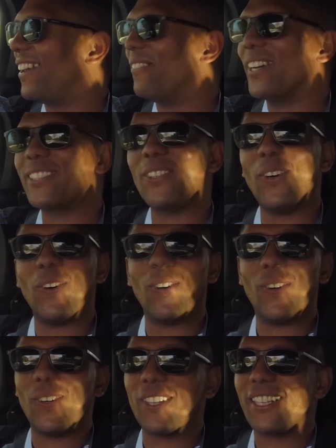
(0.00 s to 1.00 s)
It makes
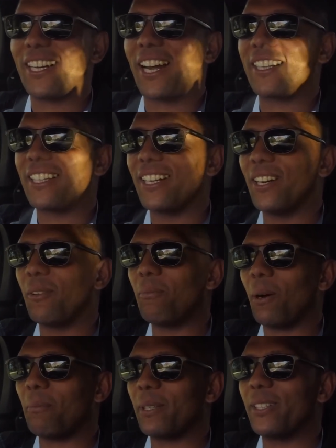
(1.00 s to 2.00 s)
all the right
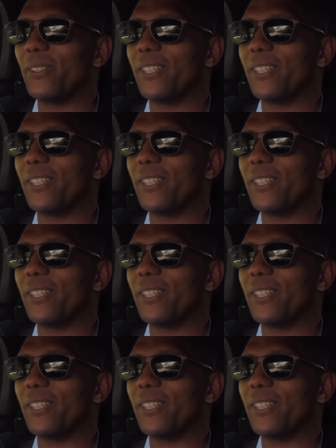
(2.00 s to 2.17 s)
popping